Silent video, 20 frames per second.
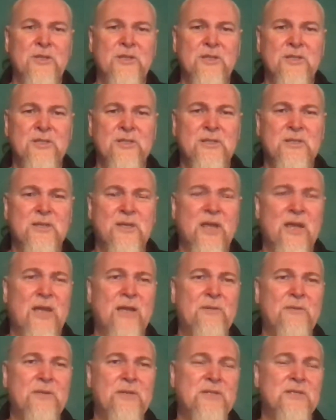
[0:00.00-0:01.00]
This
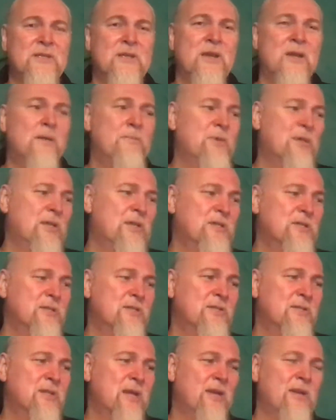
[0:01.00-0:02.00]
time,
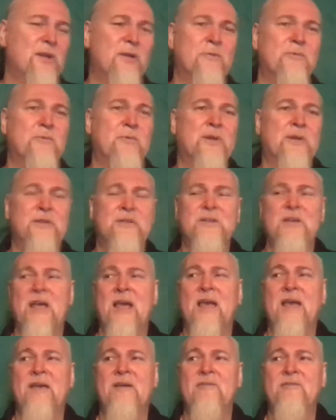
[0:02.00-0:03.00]
because I don't want to
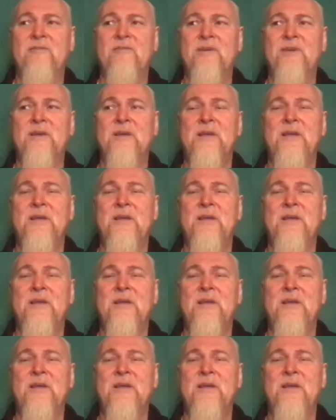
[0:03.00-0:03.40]
have